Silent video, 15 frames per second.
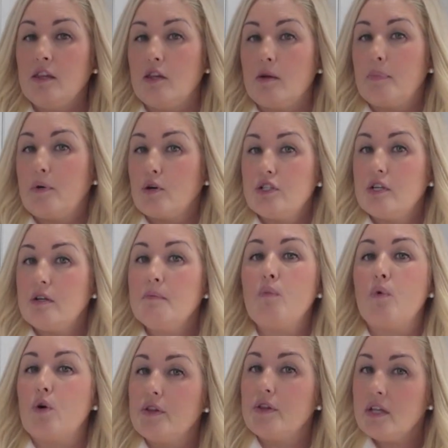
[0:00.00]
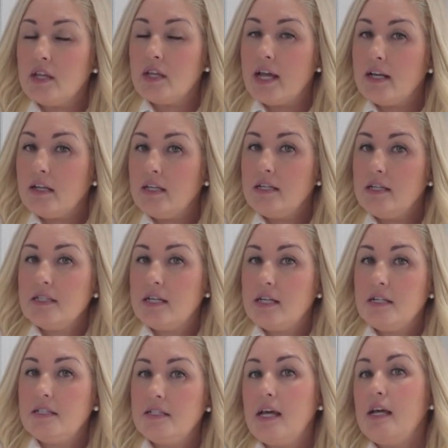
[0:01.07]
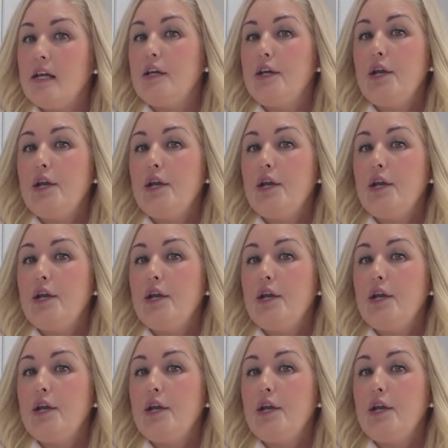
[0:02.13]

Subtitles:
The person more than likely is going to say,